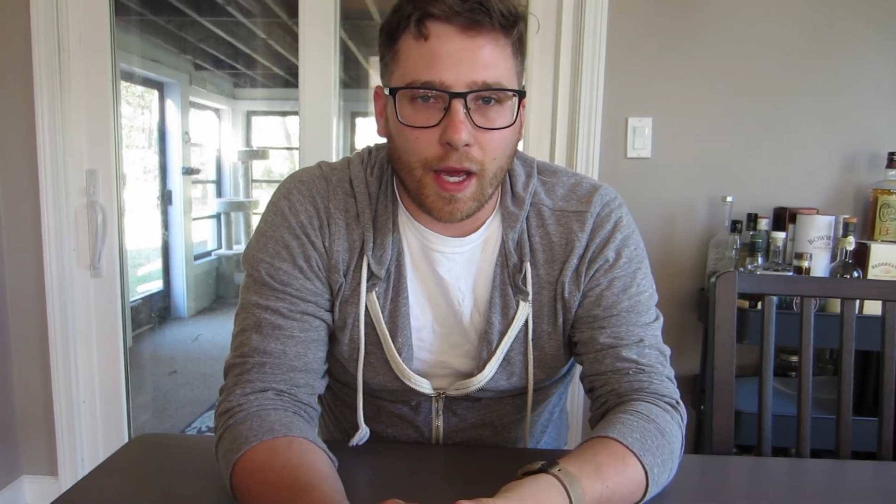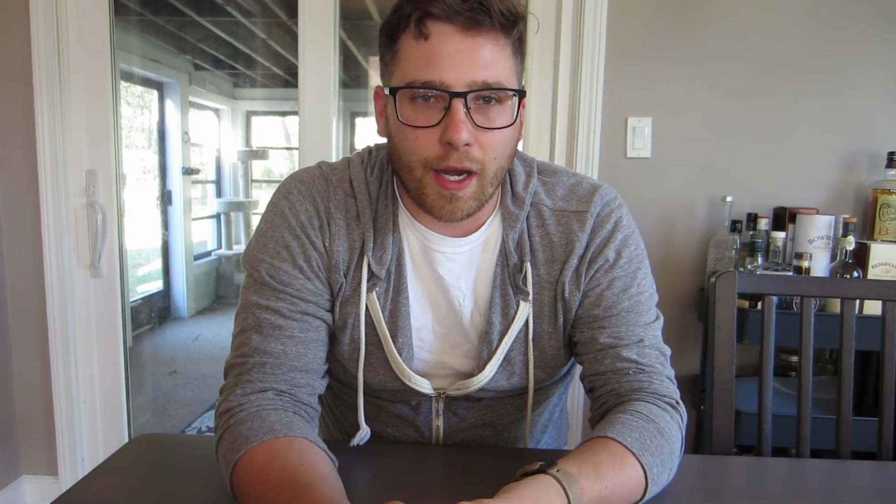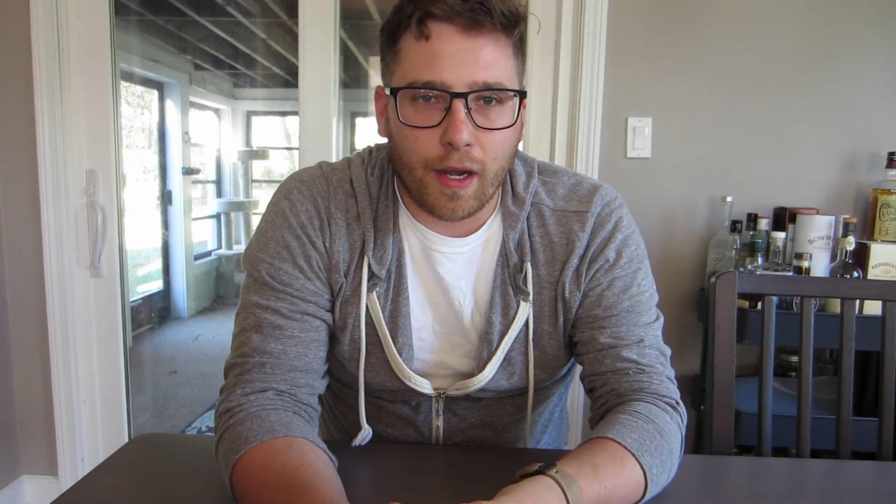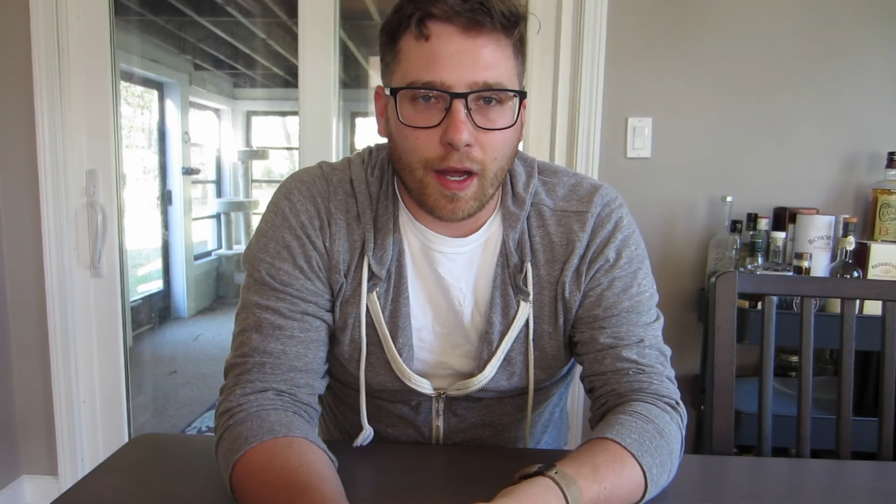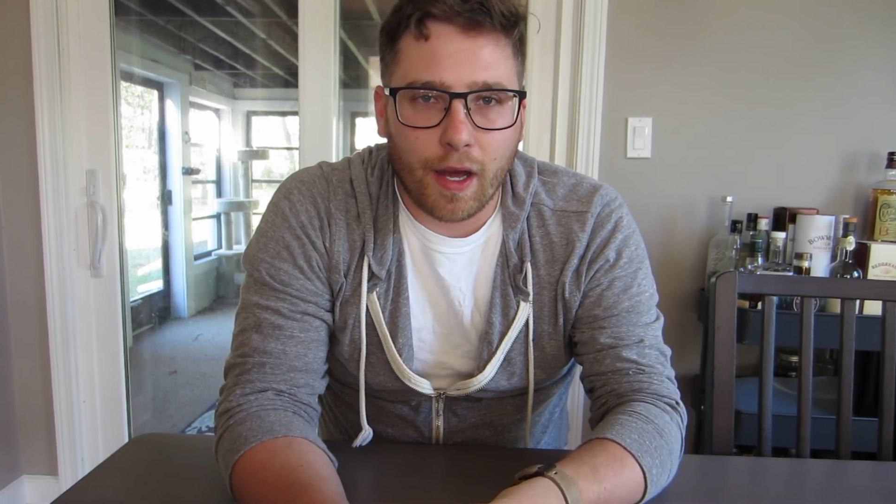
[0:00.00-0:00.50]

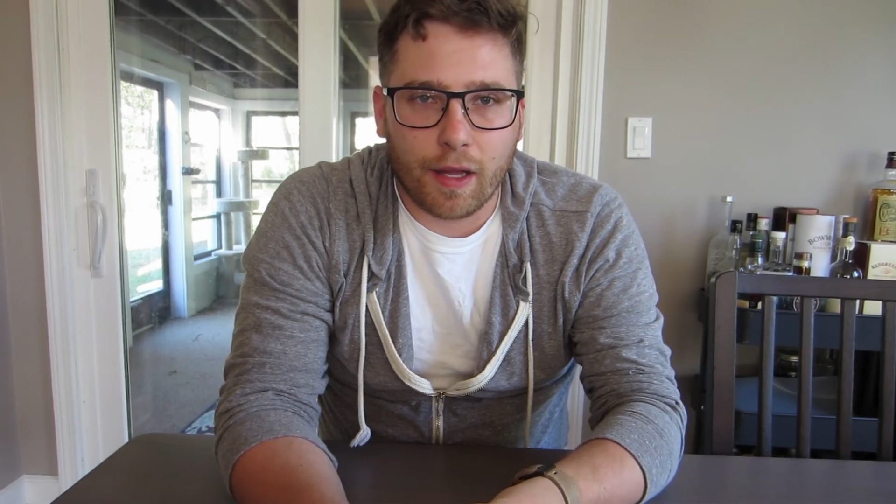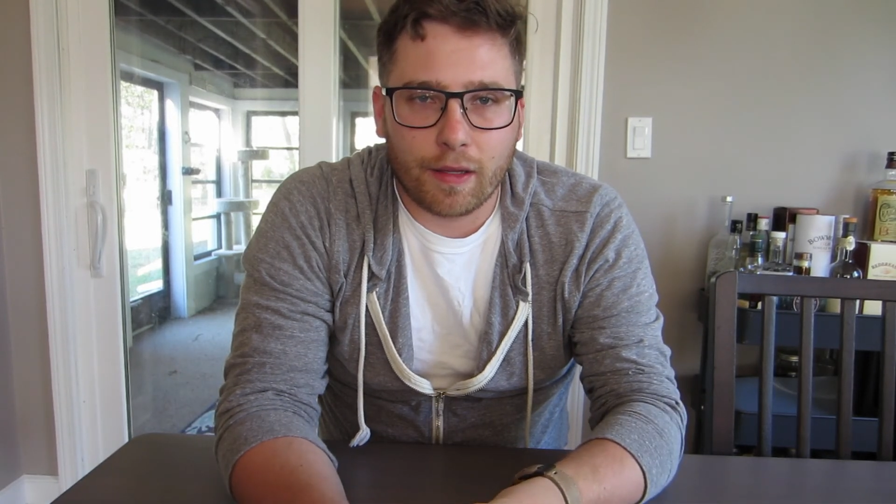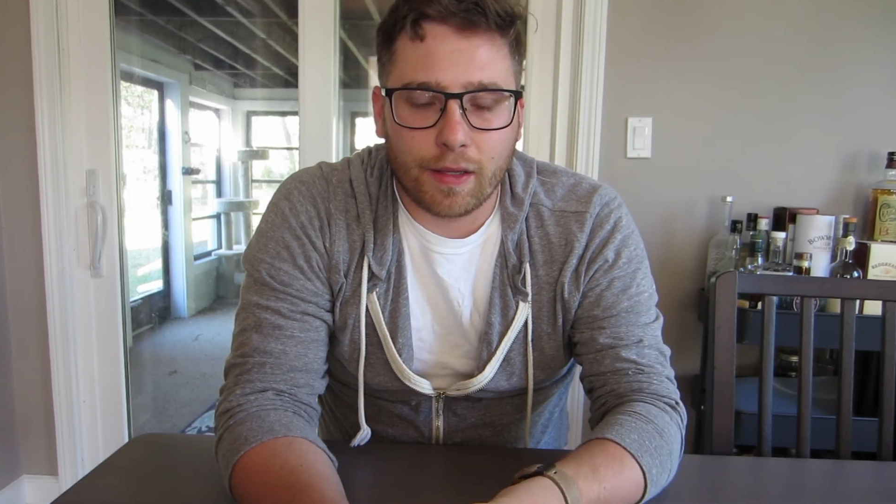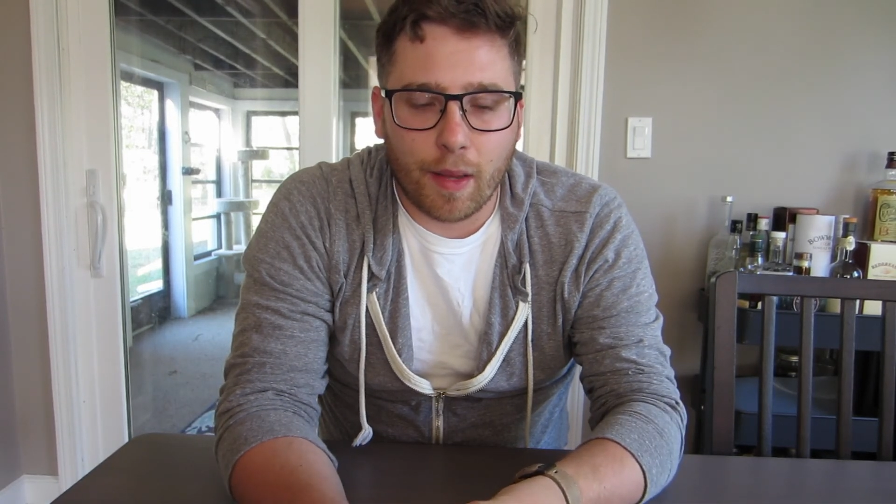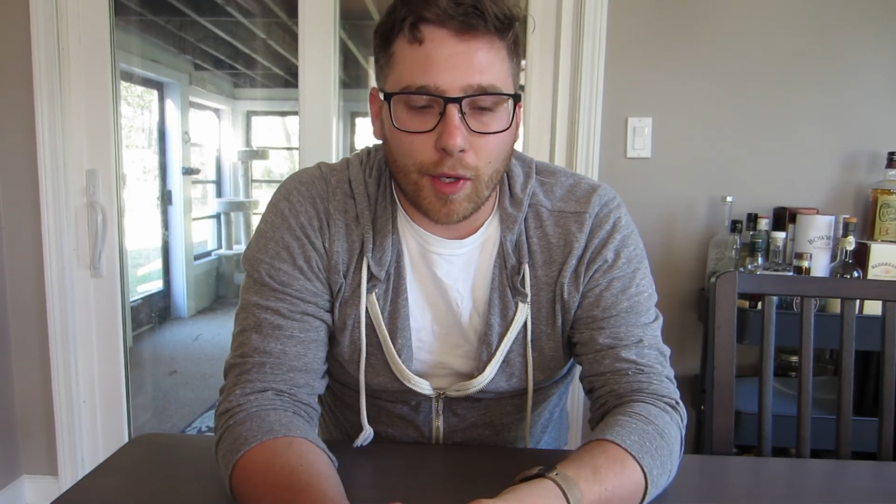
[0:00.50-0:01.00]
and
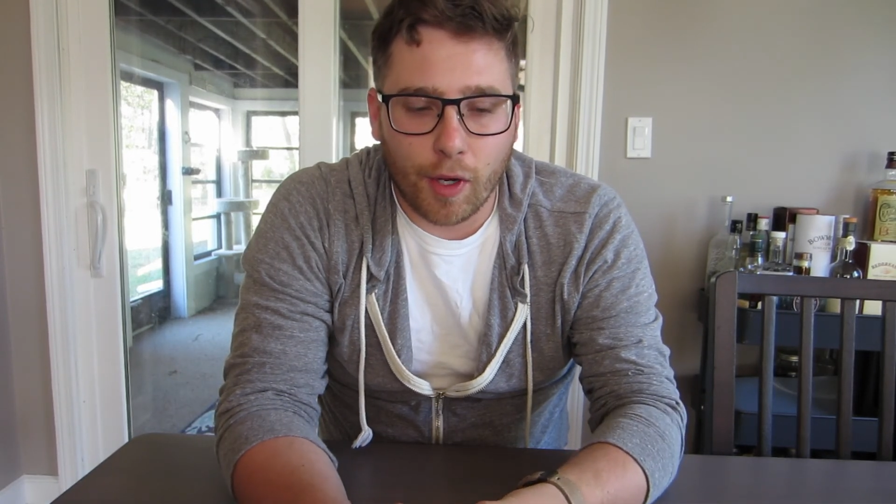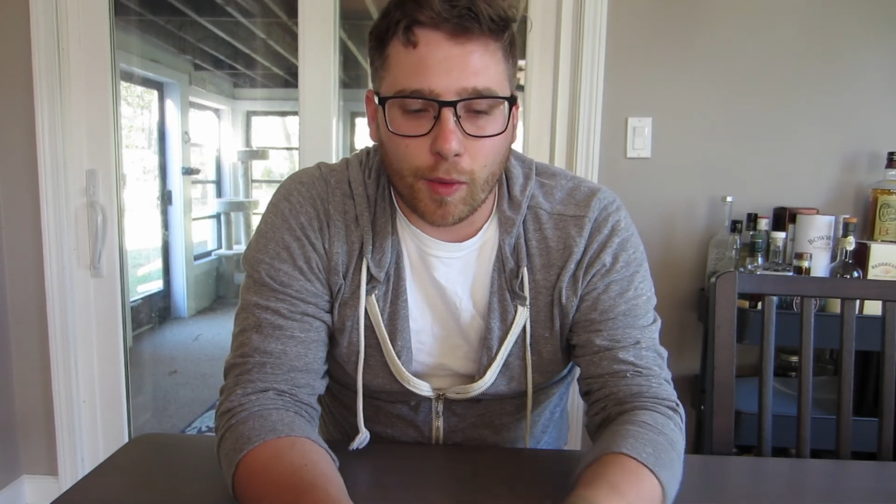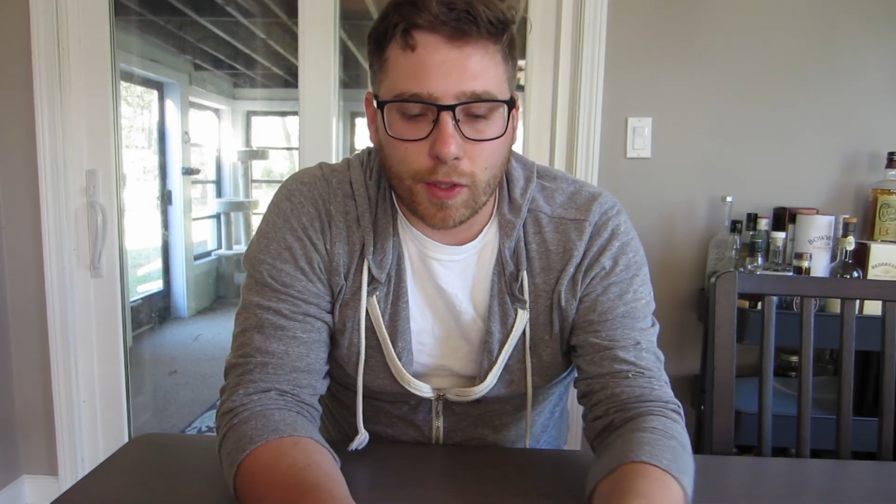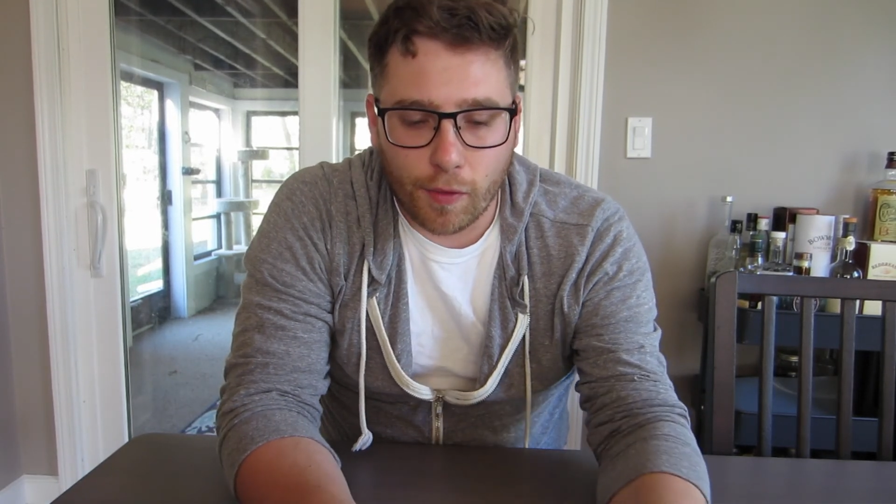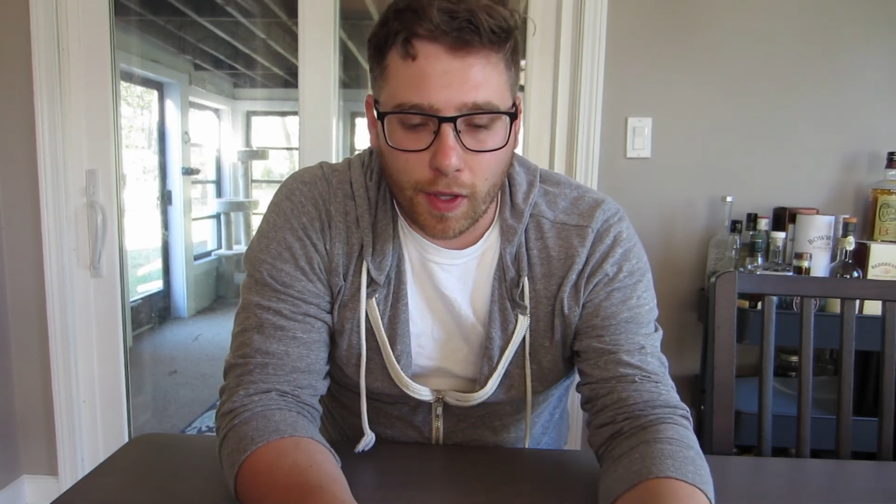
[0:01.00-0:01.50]
let me know
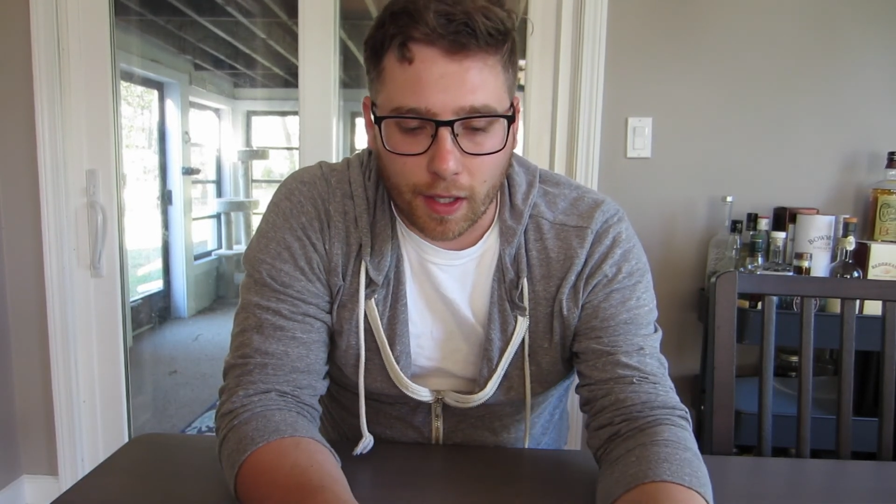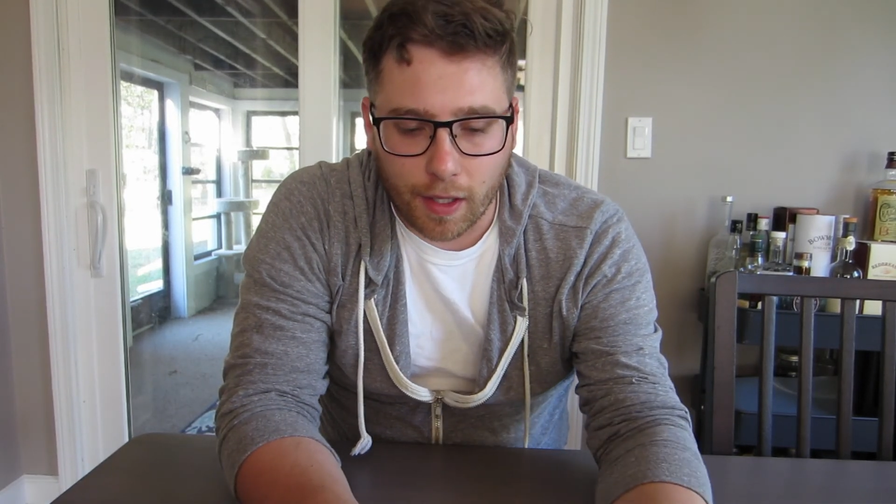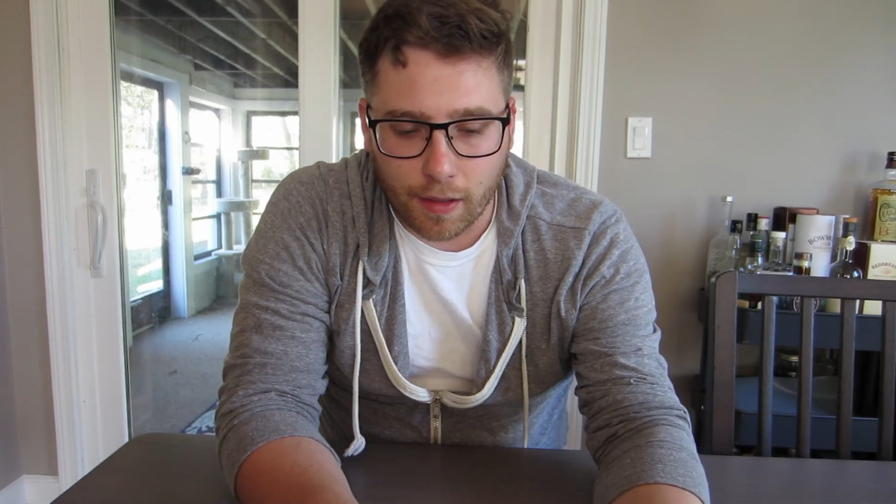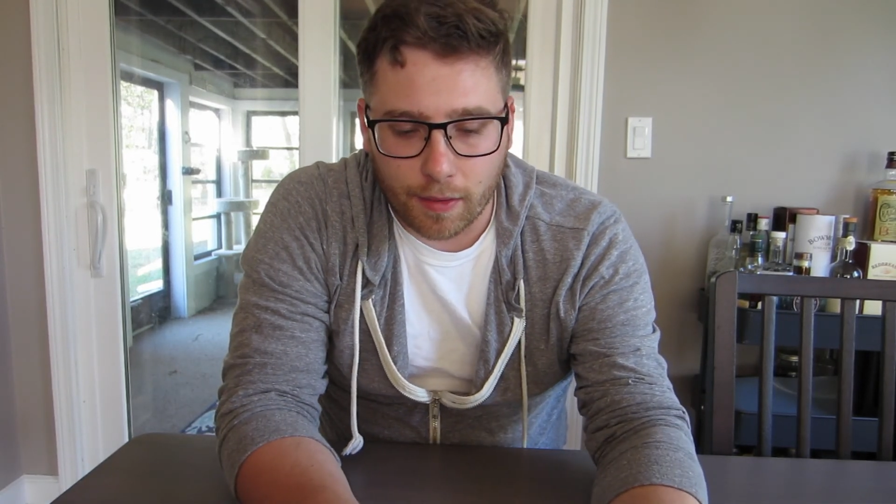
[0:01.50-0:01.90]
what you think.